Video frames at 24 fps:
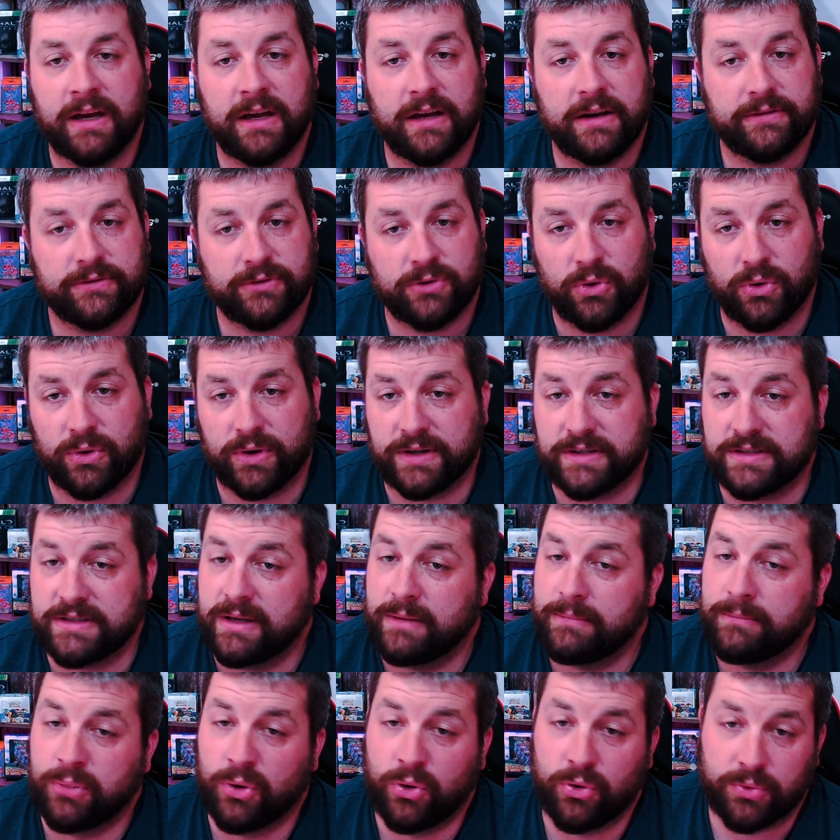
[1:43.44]
of course,
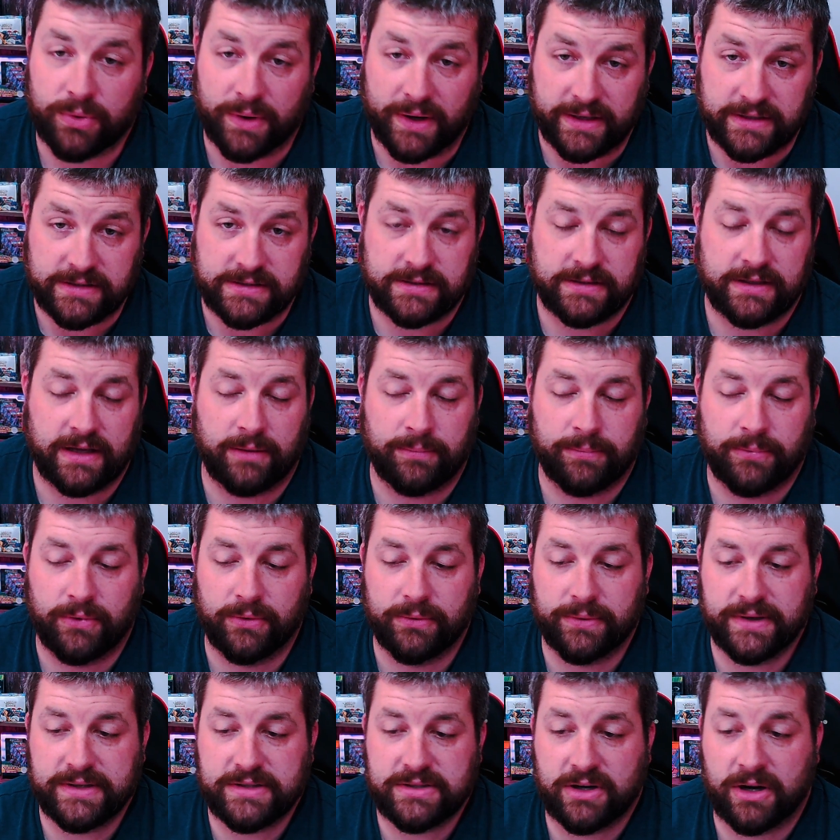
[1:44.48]
pull rates. Now,
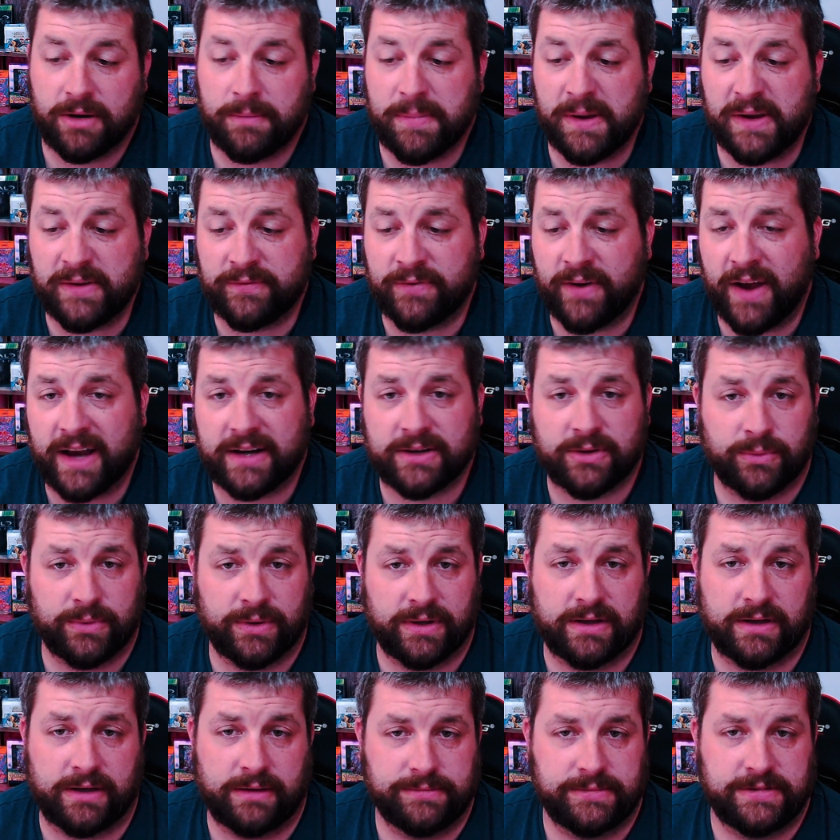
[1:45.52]
pull rates are a big factor when
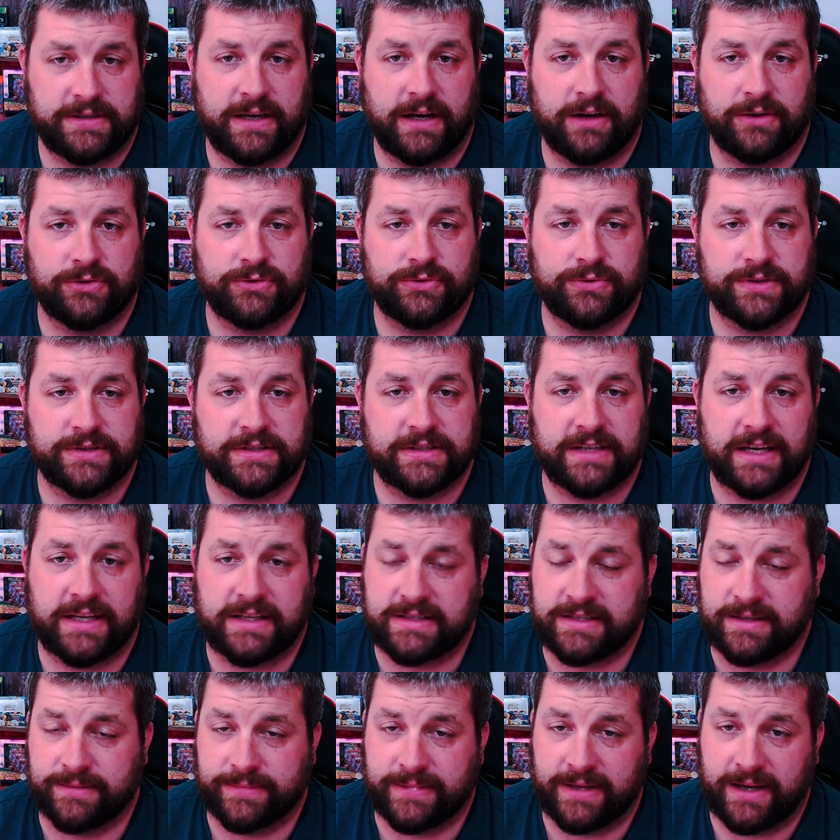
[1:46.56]
it comes down to a
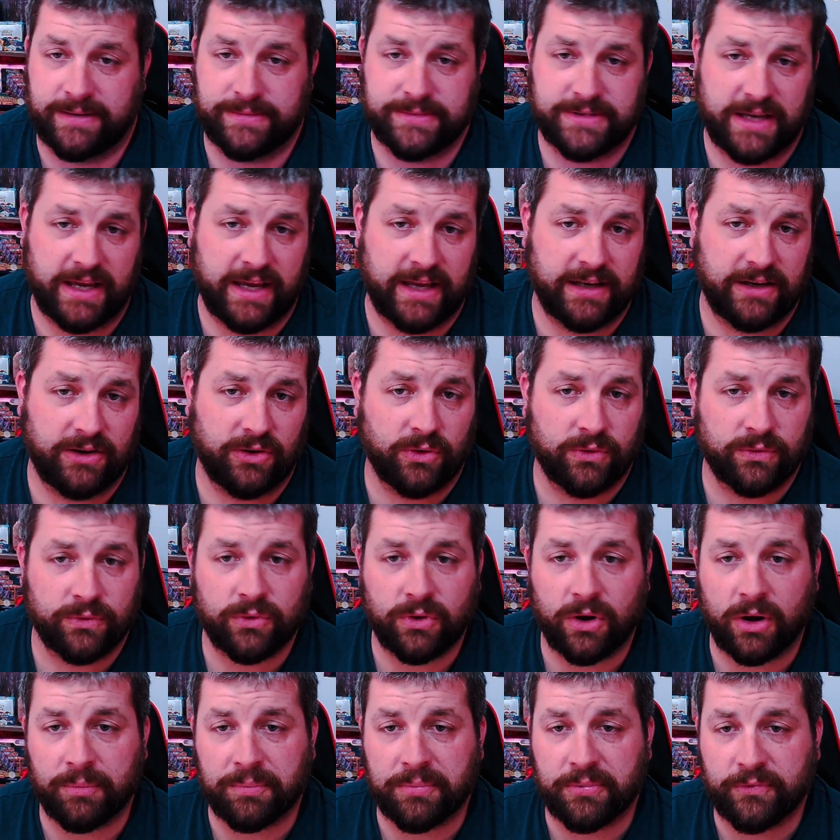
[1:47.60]
set sometimes and the
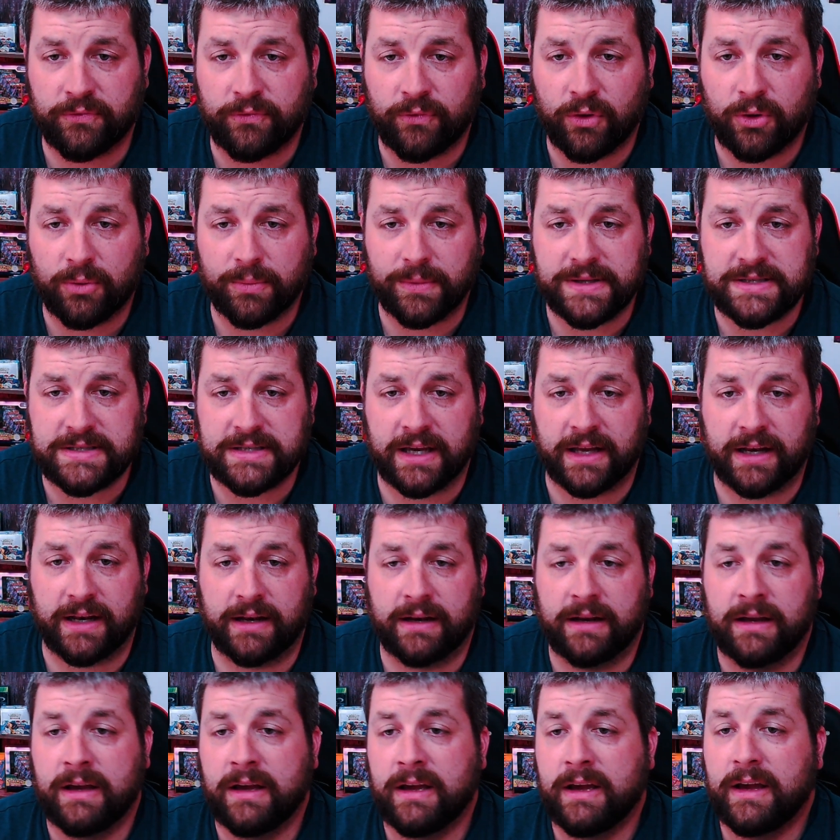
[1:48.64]
overall performance on
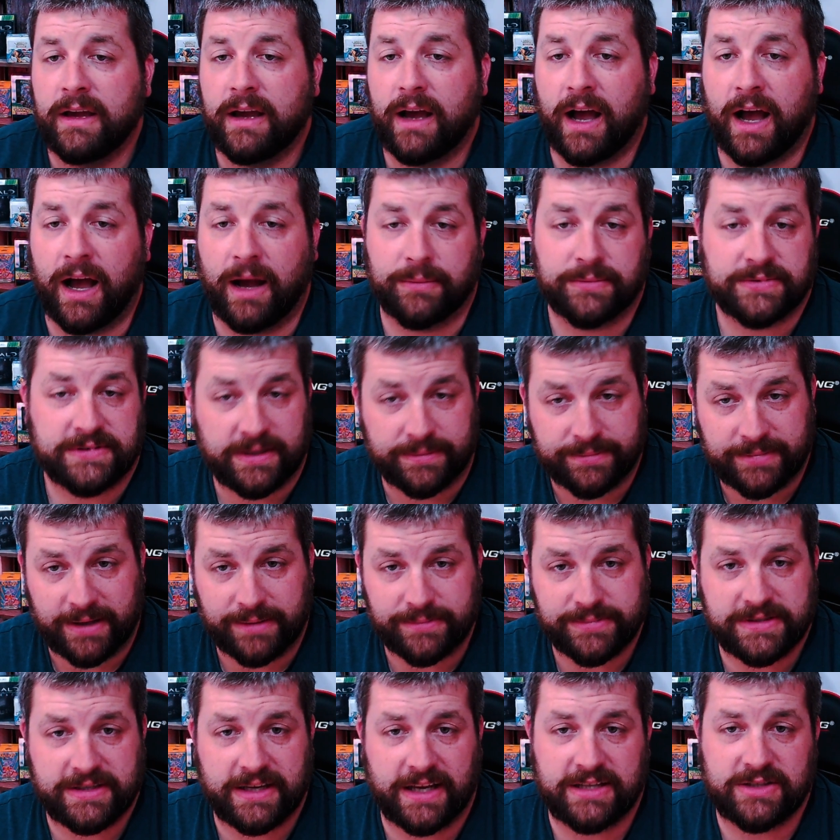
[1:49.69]
it.
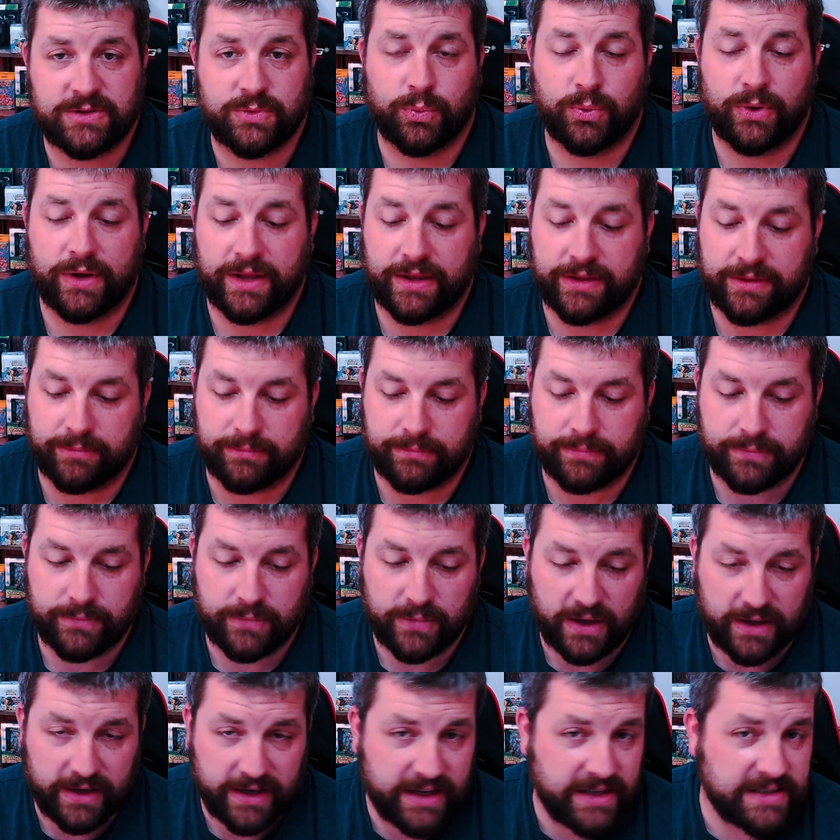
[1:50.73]
Sometimes sets with
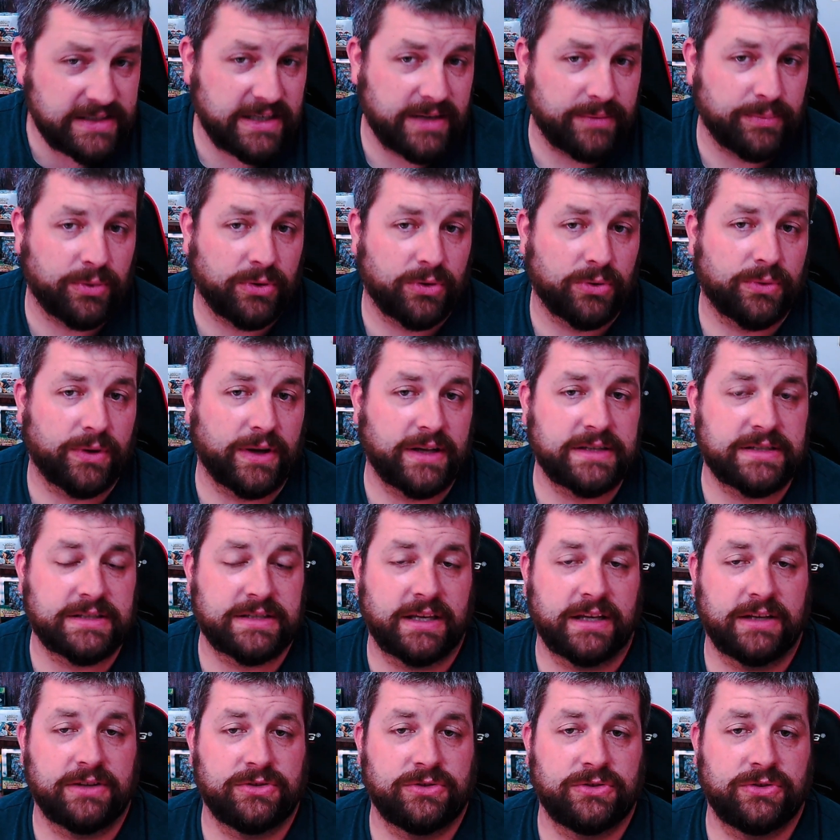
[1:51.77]
easy pull rates
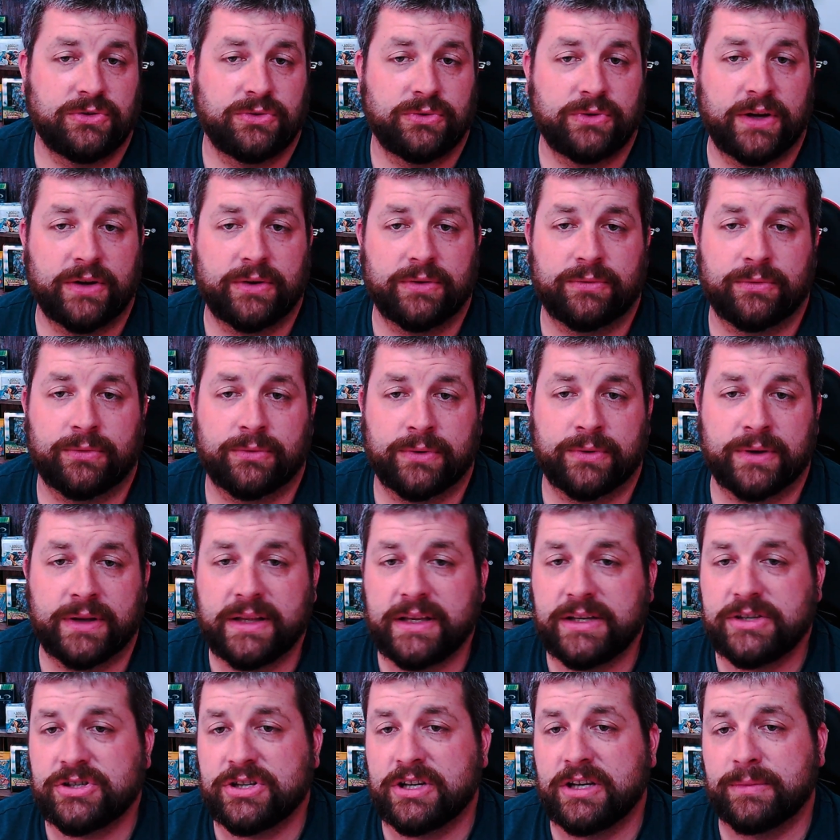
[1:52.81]
tend to get
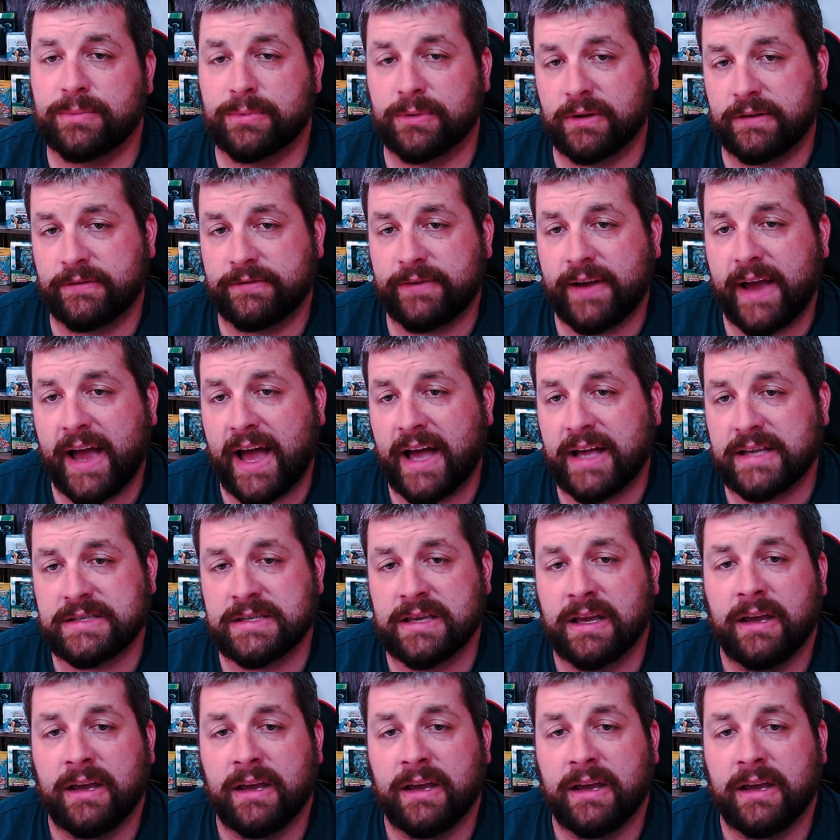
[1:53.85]
really cheap really fast